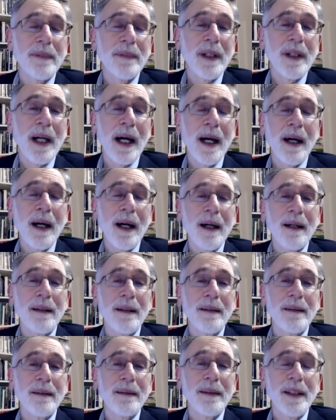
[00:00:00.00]
uh,
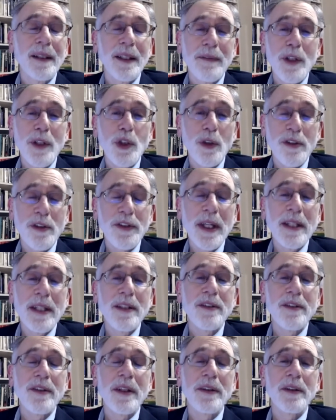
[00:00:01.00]
individual
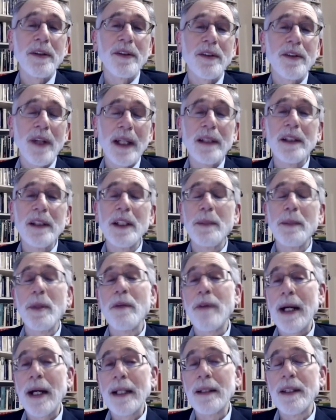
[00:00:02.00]
states that there's likely to be
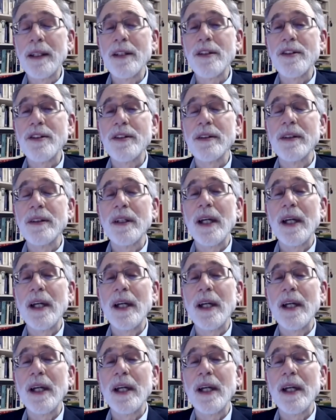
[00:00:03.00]
violence